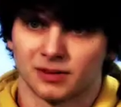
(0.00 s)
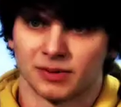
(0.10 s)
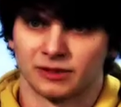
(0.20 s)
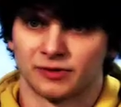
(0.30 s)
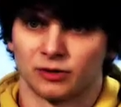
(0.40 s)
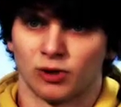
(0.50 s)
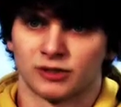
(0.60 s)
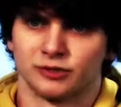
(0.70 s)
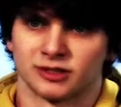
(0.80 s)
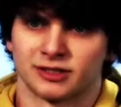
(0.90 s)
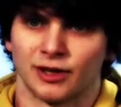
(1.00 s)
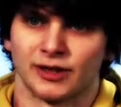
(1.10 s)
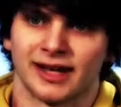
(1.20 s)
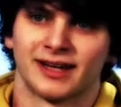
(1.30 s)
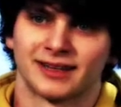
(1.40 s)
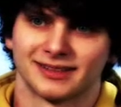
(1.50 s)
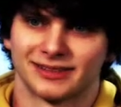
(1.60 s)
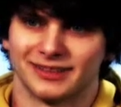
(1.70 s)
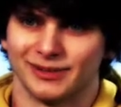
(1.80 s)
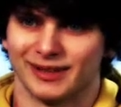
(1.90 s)
I mean, if you can walk through the snow, yeah,
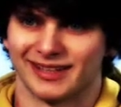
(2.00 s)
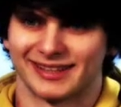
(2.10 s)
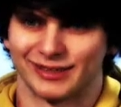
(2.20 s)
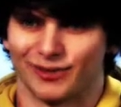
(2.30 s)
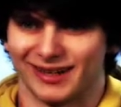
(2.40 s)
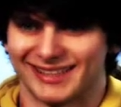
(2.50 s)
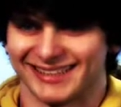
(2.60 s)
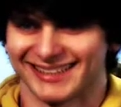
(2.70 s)
you can do anything you want